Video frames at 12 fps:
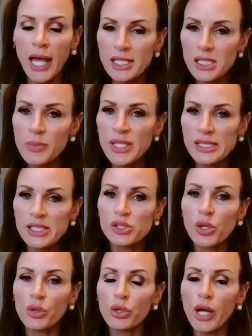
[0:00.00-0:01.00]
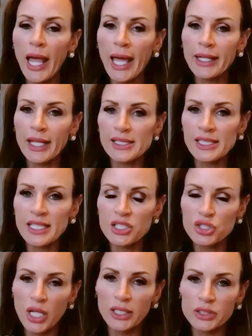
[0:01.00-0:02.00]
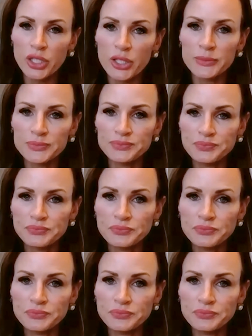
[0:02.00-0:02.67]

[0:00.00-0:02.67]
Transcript: as a business owner and as an injector.